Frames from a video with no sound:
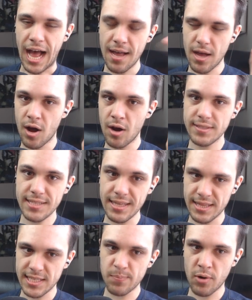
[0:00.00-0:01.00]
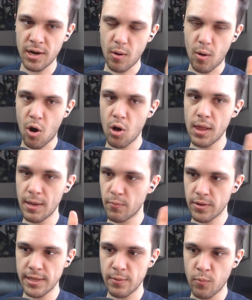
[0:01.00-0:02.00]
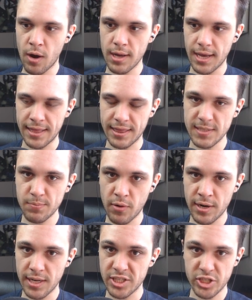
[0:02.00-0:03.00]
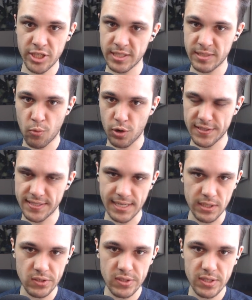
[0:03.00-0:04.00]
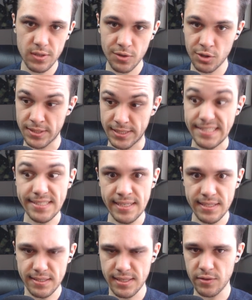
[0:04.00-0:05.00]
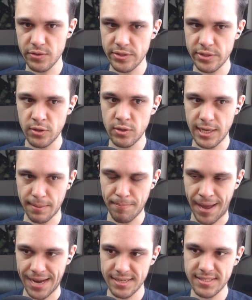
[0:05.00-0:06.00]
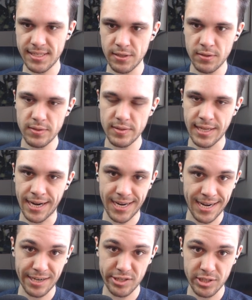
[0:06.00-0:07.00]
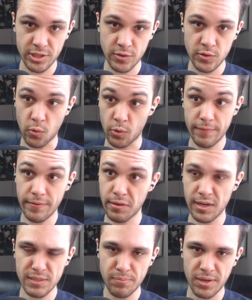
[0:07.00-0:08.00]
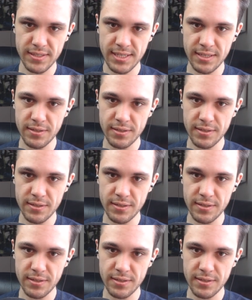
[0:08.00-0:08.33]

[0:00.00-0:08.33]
I honestly at this point, all I really want at this point is just more skills, decent skills too, like max skills that I can actually use, or even Lux Plus